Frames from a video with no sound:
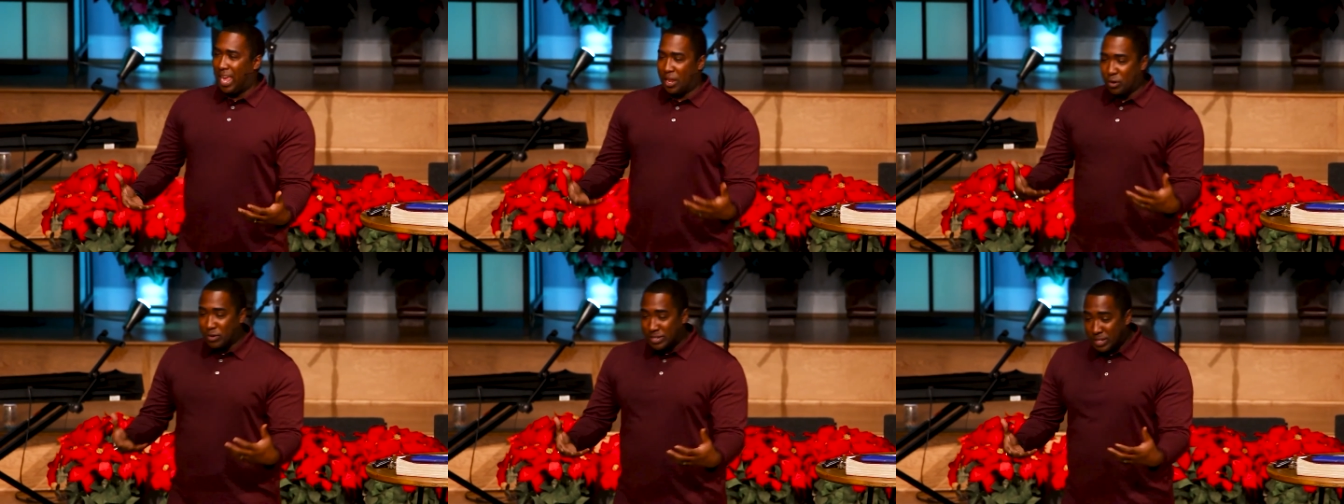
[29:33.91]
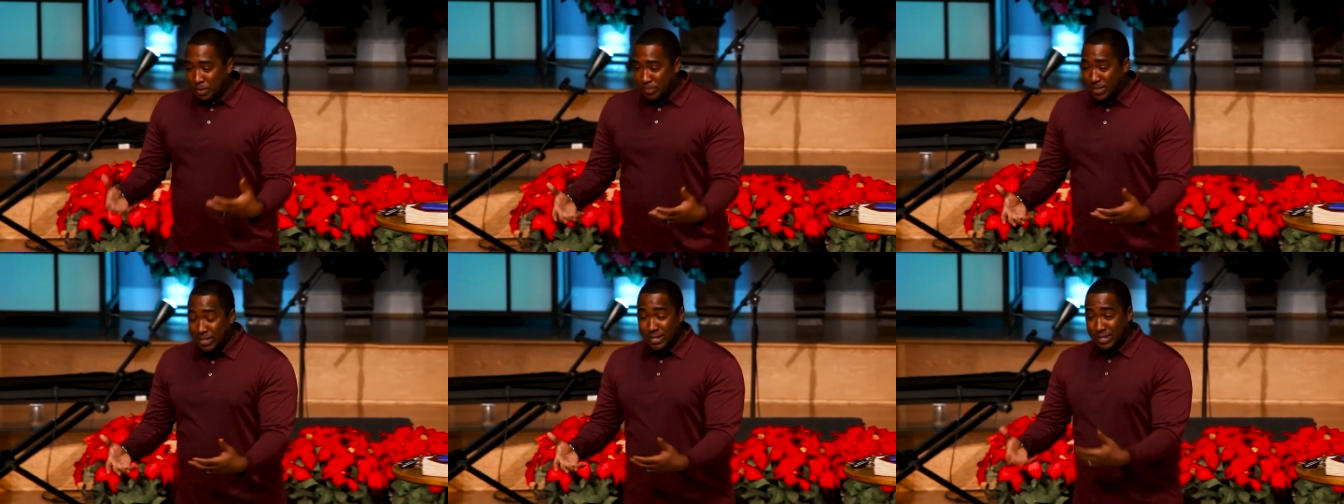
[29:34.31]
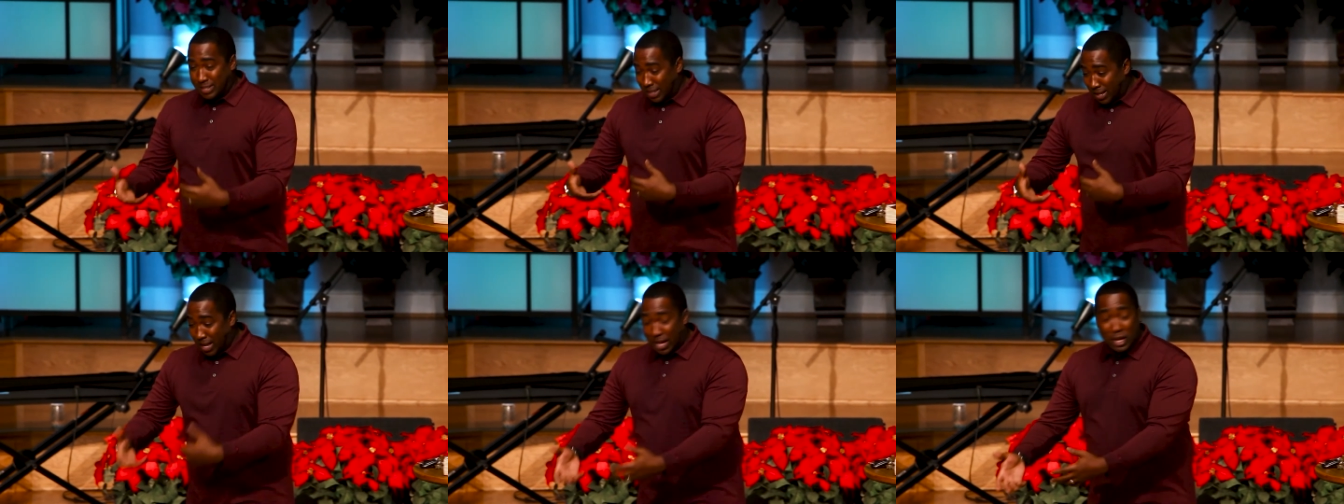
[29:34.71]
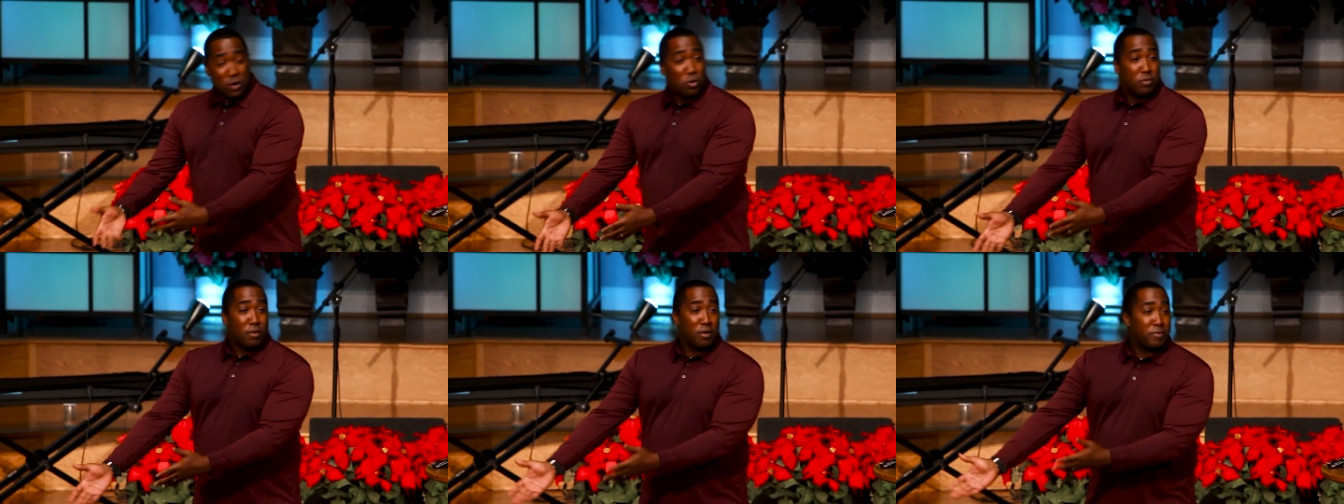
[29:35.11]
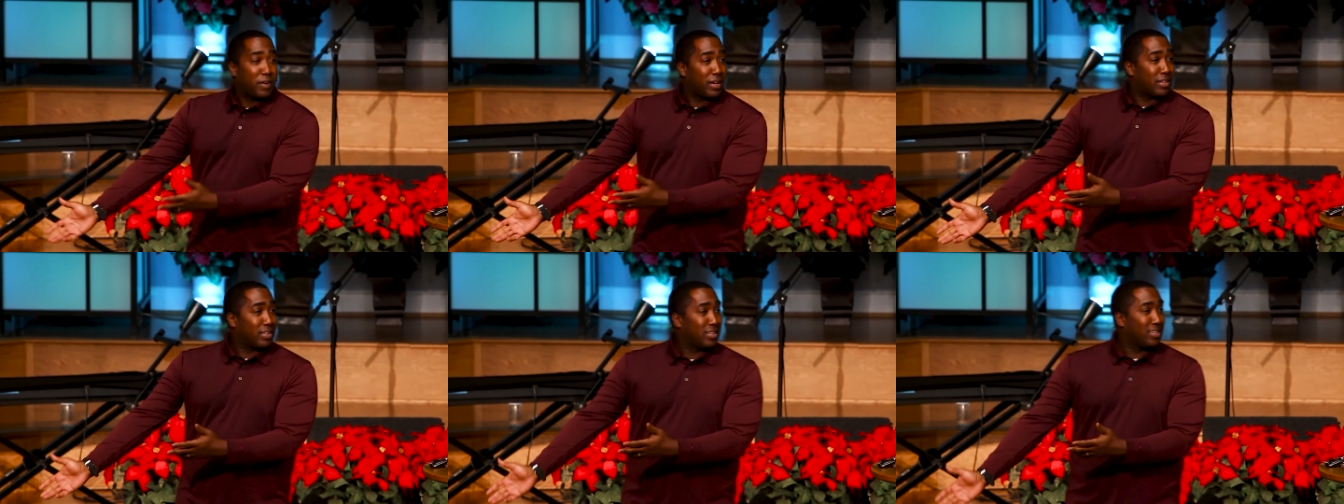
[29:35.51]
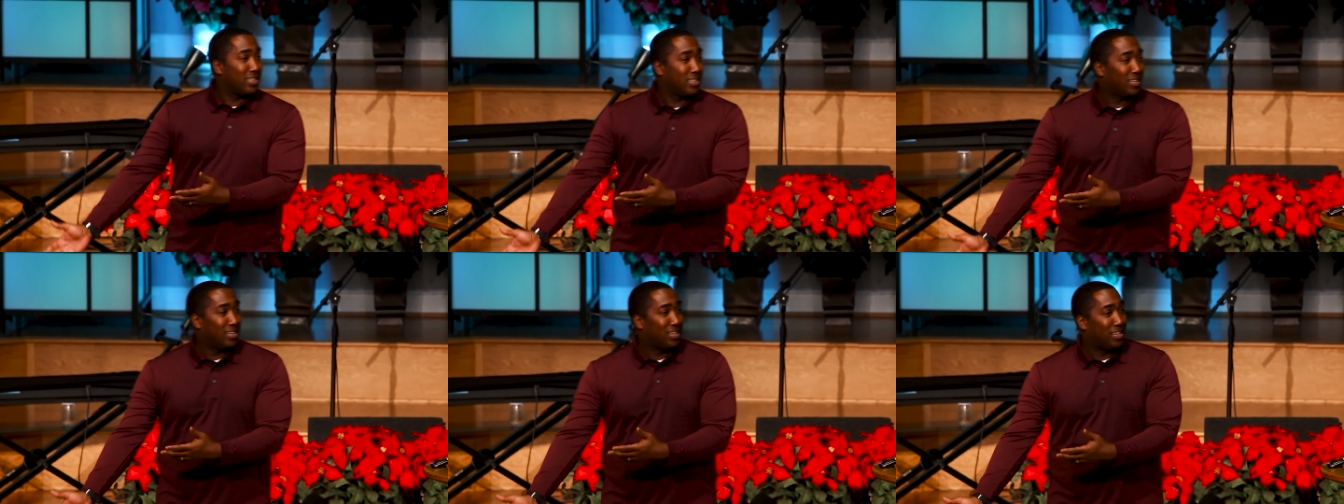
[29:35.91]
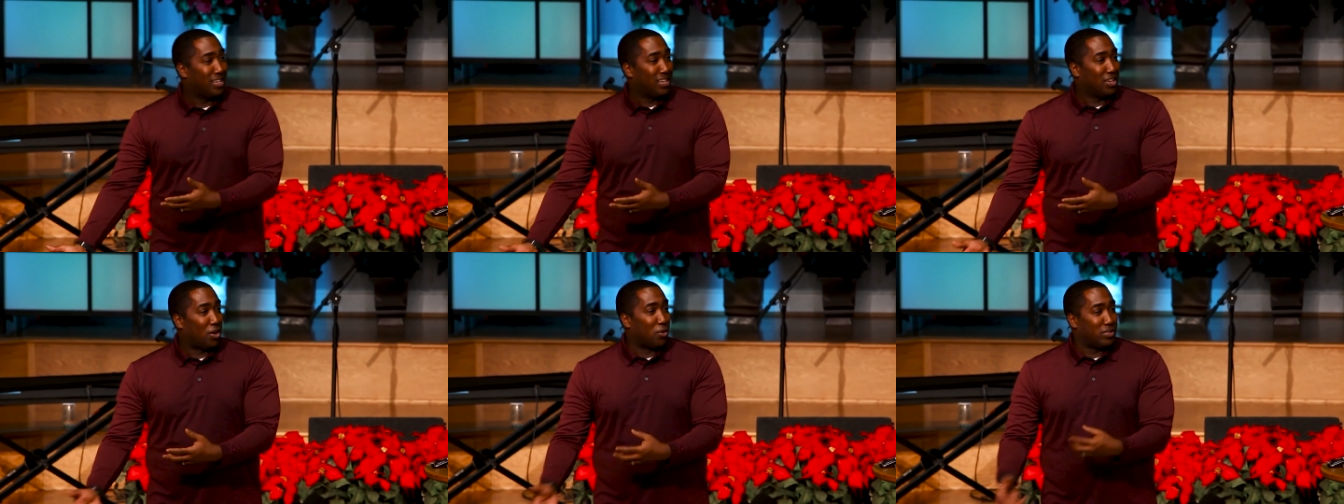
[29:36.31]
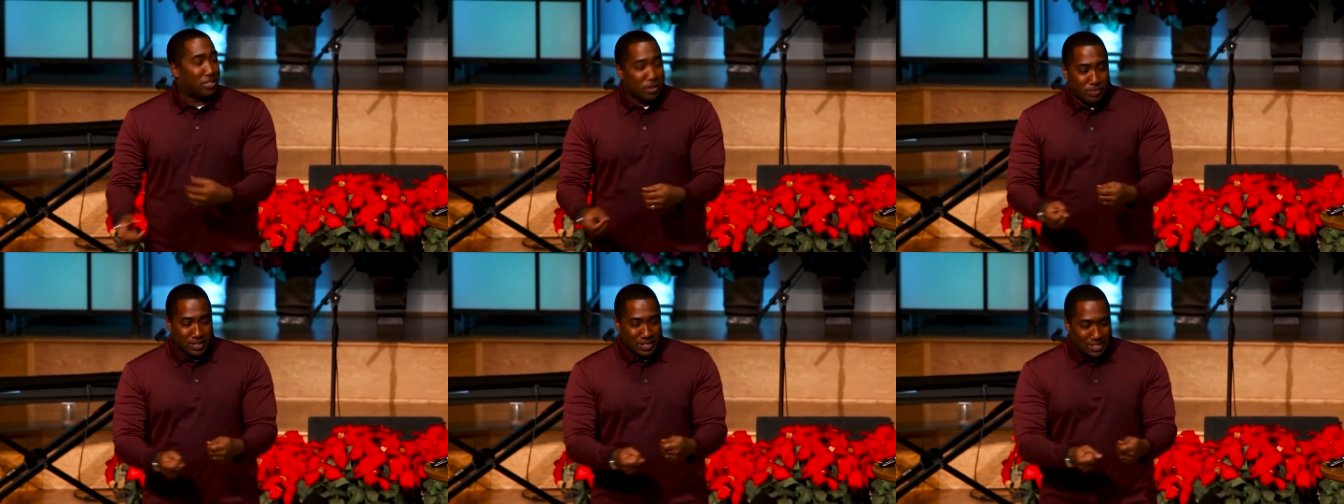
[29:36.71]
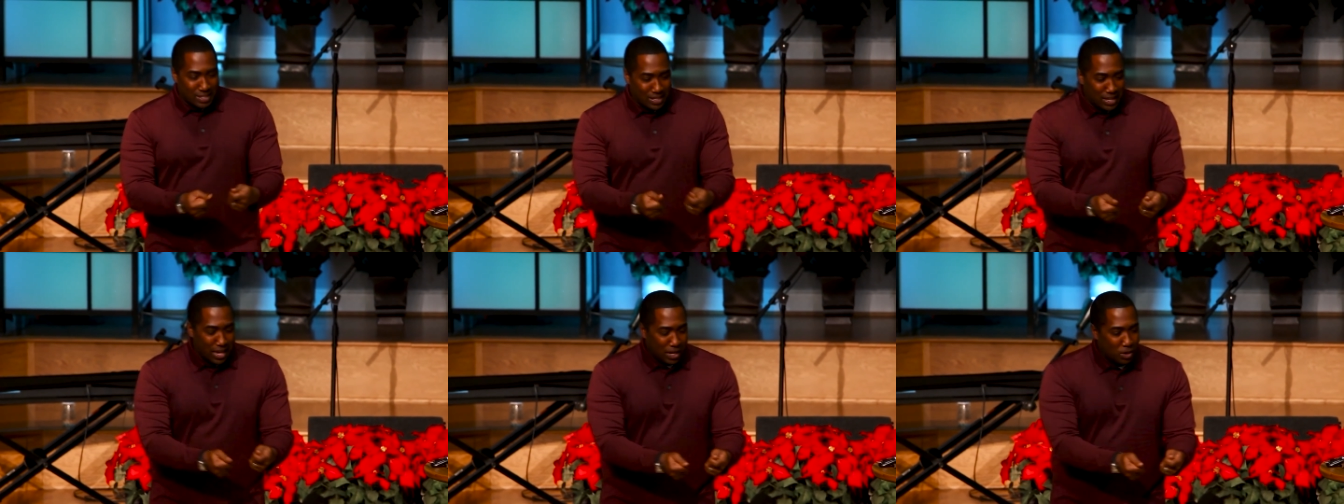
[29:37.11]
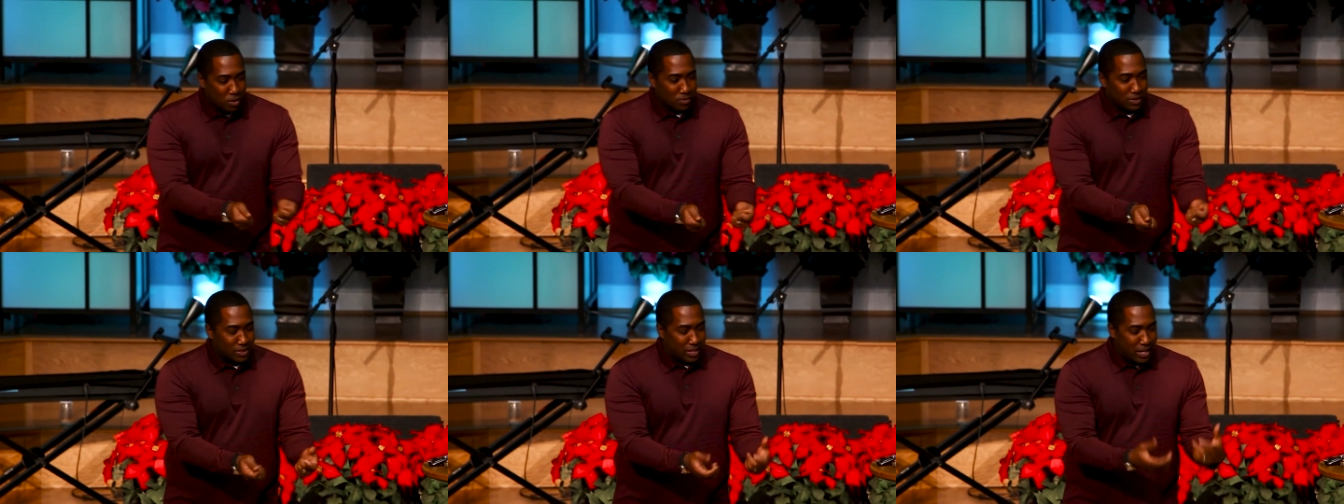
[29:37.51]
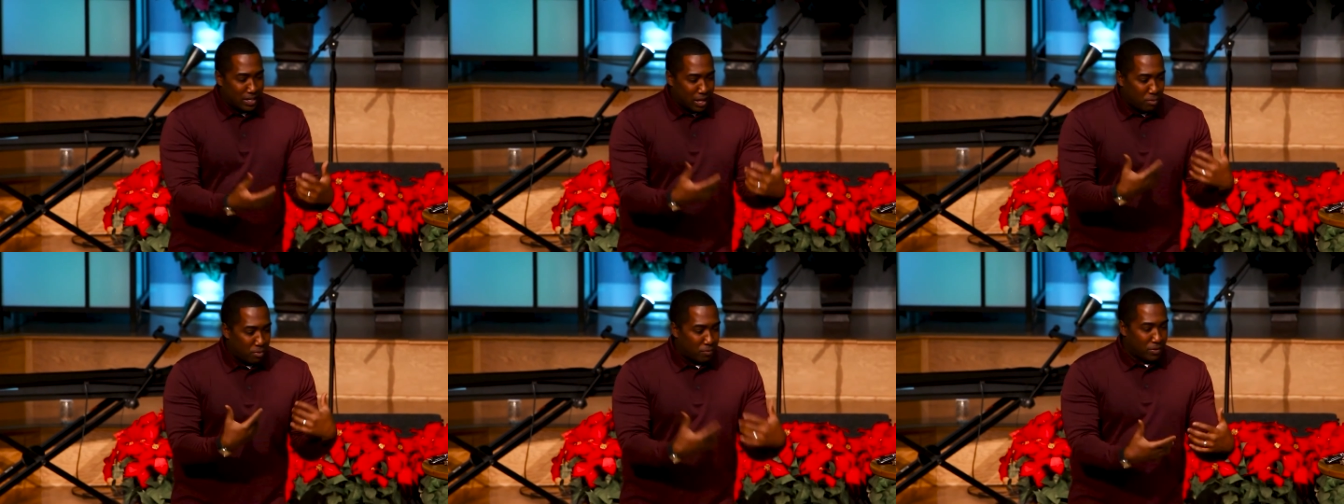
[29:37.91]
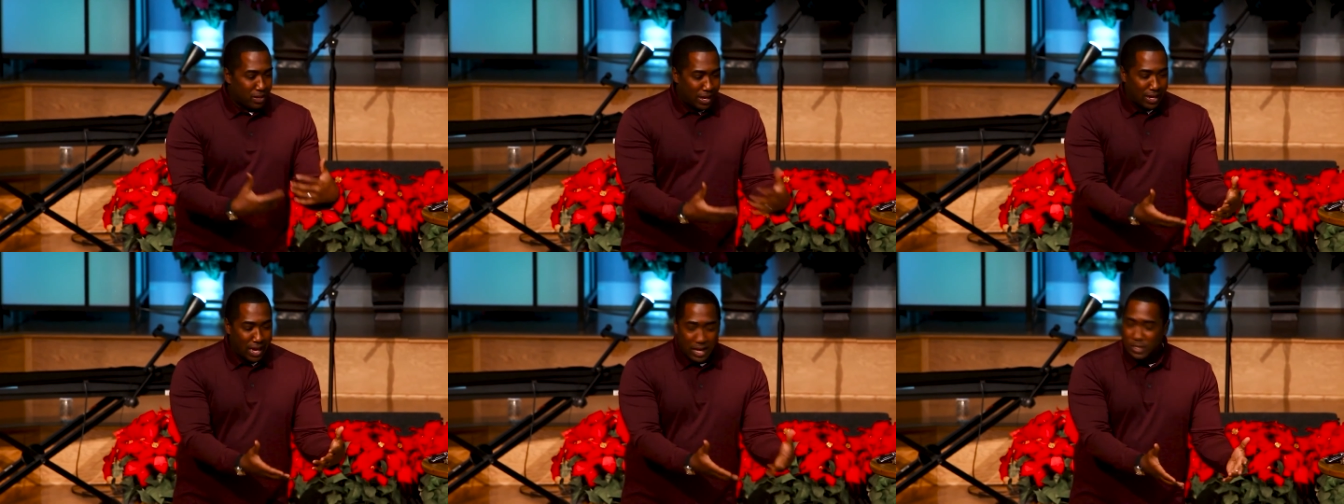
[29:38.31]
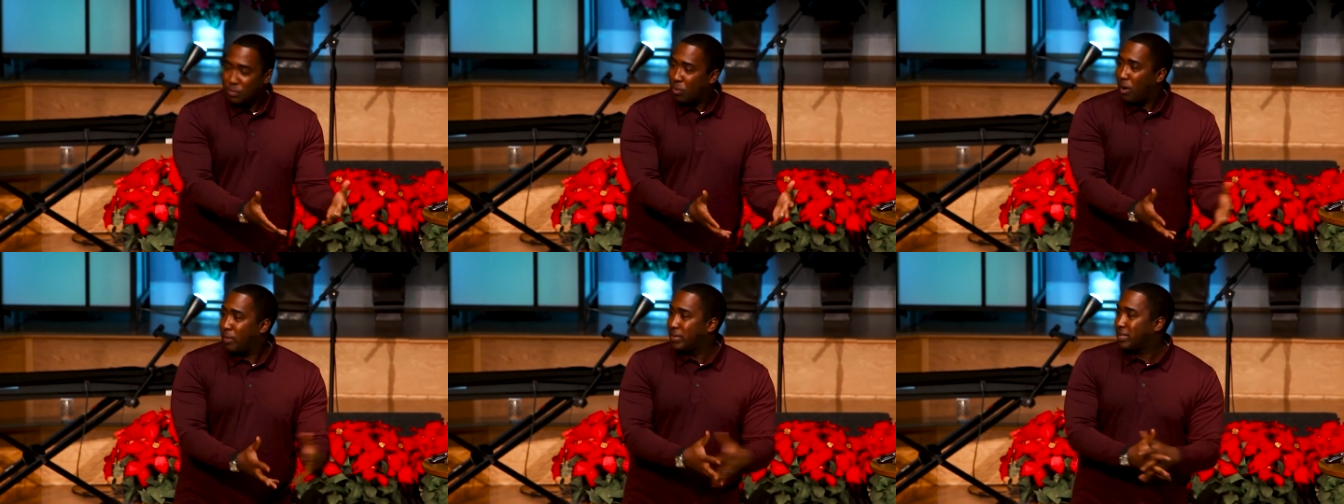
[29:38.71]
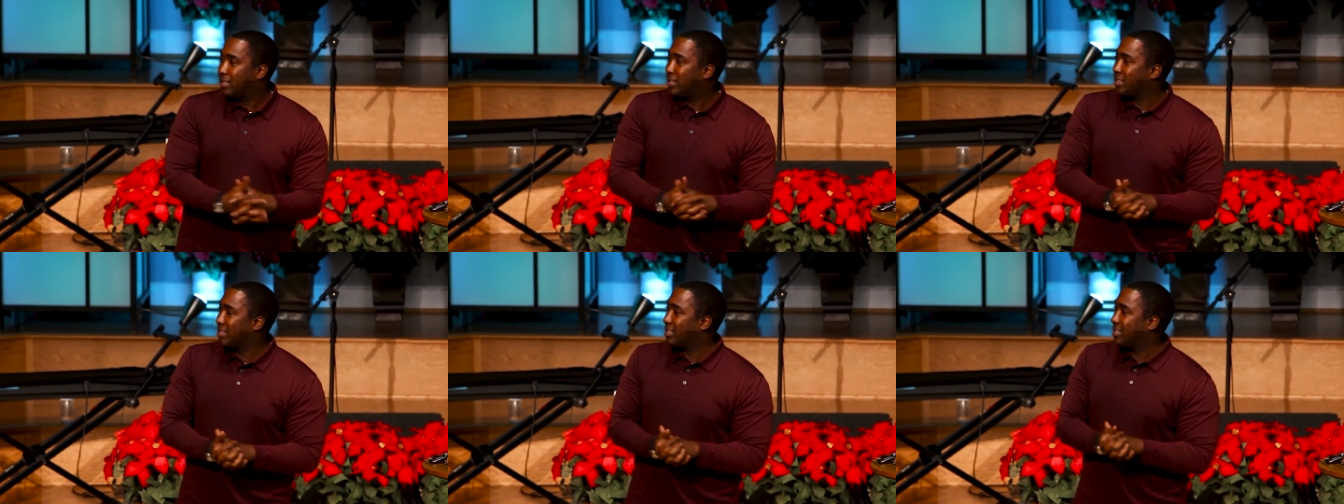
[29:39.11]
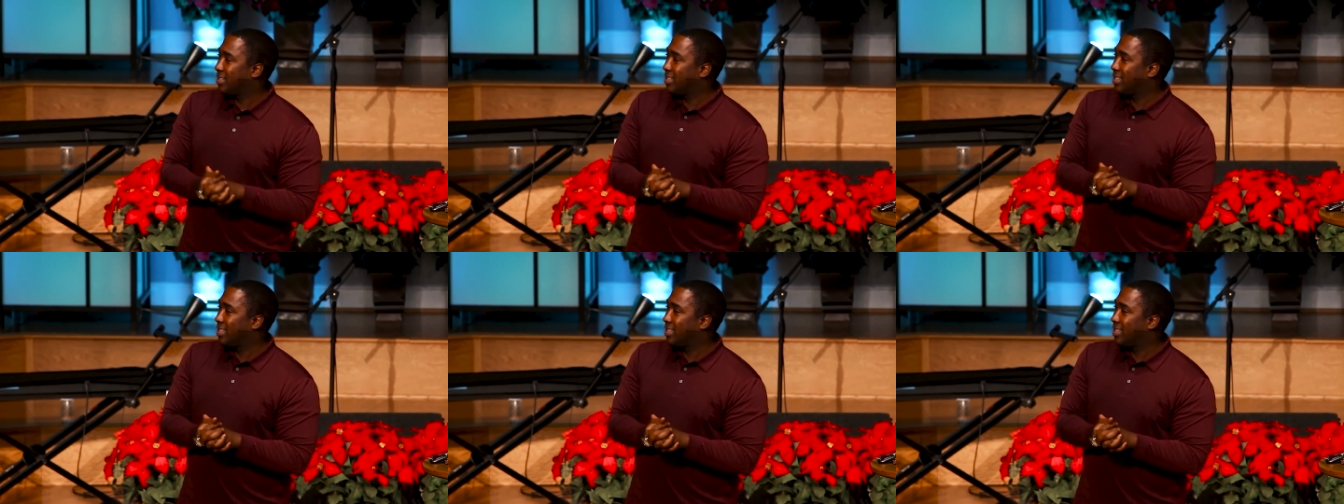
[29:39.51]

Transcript: and are tempted to let go of our faith, are tempted to let go of the thing that we feel like God's promised us.